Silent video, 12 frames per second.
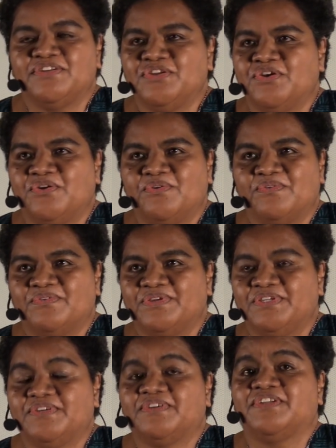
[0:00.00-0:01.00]
No,
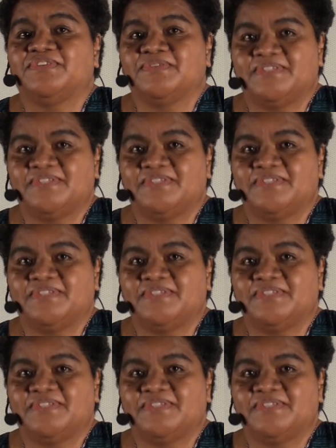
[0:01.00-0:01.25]
you're going to